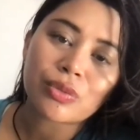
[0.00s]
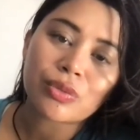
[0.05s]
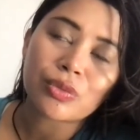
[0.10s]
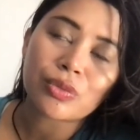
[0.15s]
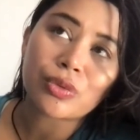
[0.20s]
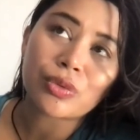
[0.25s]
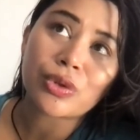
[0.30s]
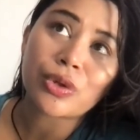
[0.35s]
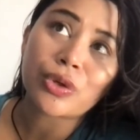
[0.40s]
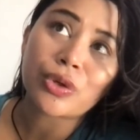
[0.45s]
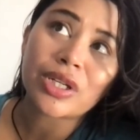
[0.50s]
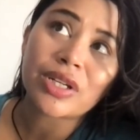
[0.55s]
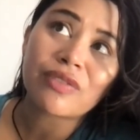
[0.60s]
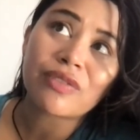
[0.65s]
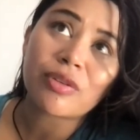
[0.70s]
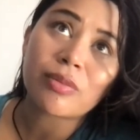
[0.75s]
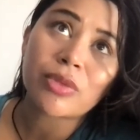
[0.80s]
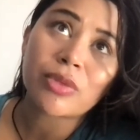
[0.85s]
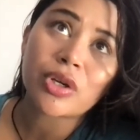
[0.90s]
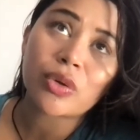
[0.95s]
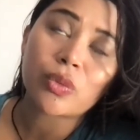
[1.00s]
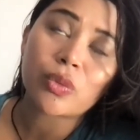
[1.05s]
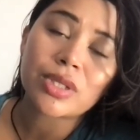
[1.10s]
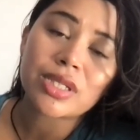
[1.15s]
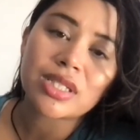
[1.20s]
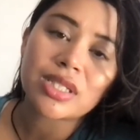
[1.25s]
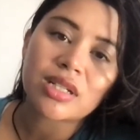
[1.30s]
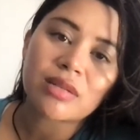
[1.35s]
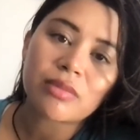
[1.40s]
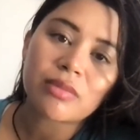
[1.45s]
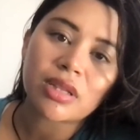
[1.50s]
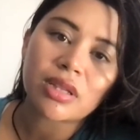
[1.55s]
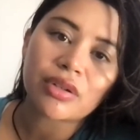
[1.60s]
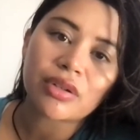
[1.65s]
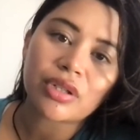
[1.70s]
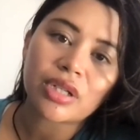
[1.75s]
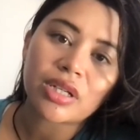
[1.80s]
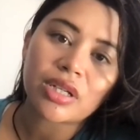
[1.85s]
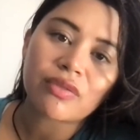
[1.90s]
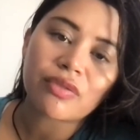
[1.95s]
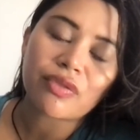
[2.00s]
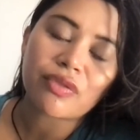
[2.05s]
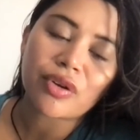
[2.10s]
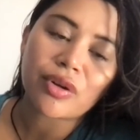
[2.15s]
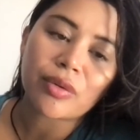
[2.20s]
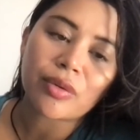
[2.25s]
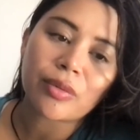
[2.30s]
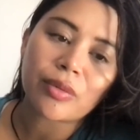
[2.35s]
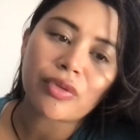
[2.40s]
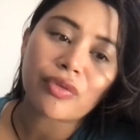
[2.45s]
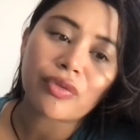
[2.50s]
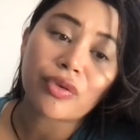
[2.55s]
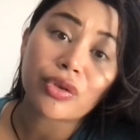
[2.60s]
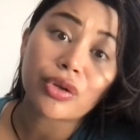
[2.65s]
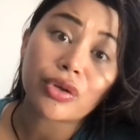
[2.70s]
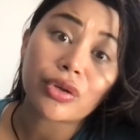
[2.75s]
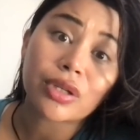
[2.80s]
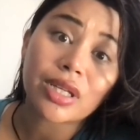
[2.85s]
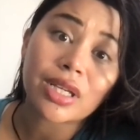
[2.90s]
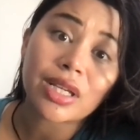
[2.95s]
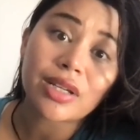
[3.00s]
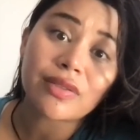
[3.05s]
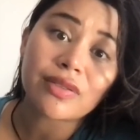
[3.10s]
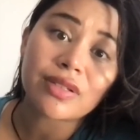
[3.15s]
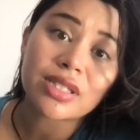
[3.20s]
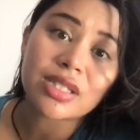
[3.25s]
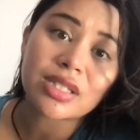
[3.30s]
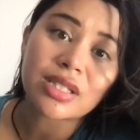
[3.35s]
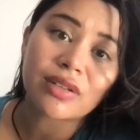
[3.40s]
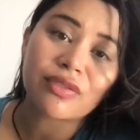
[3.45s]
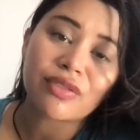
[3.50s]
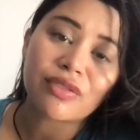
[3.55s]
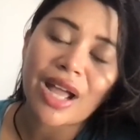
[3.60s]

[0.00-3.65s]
learning from their wisdom and learning for their gifts of